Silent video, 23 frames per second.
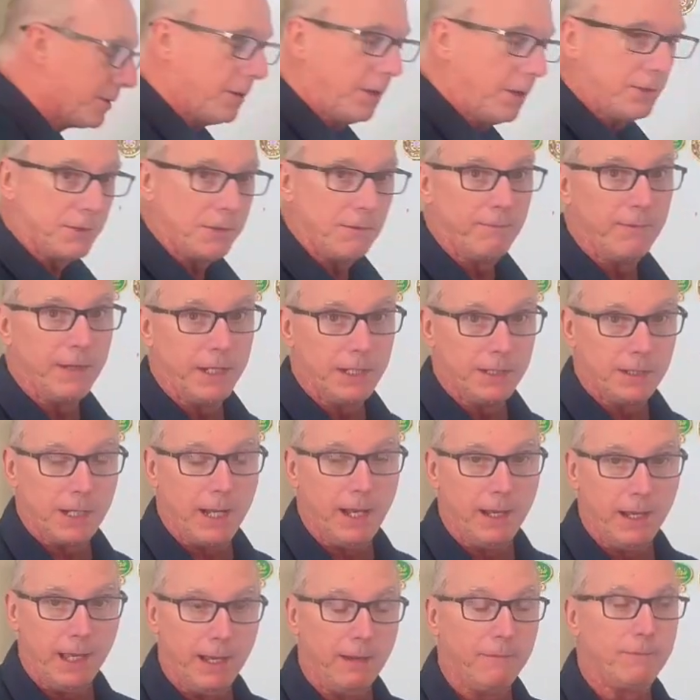learn some things
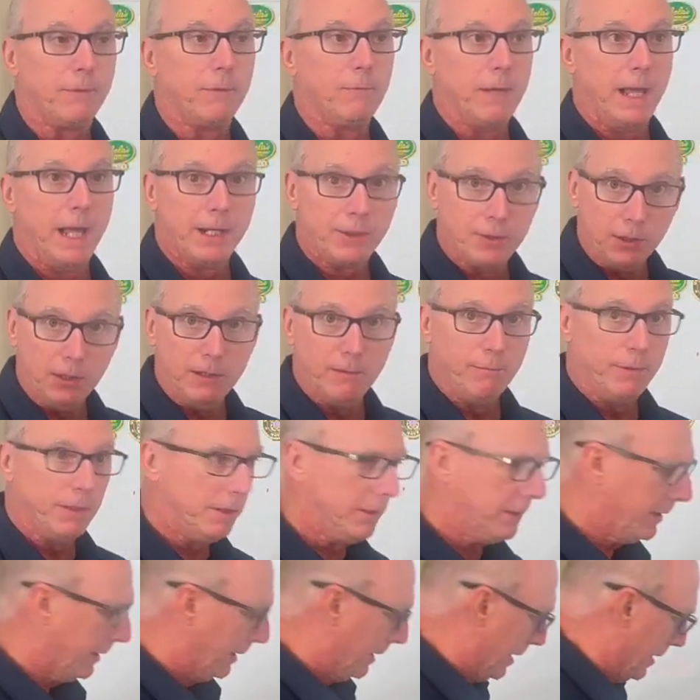I had from actually
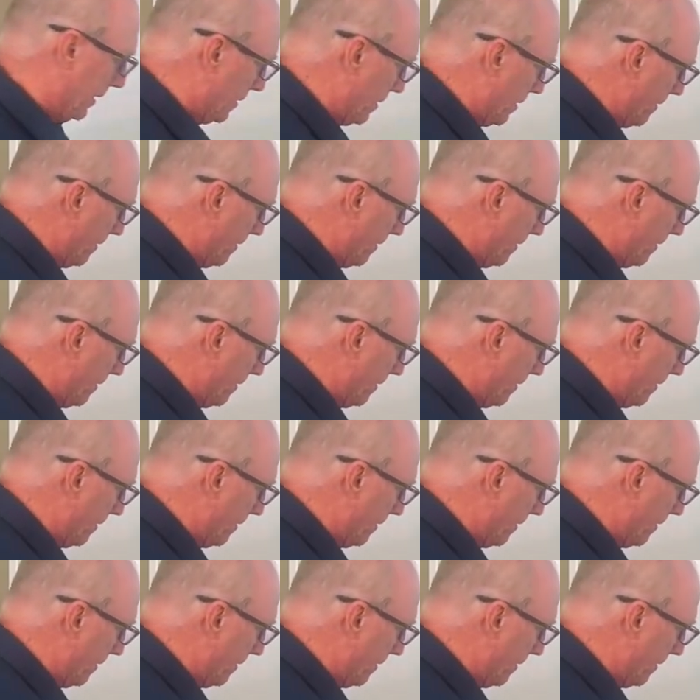building these.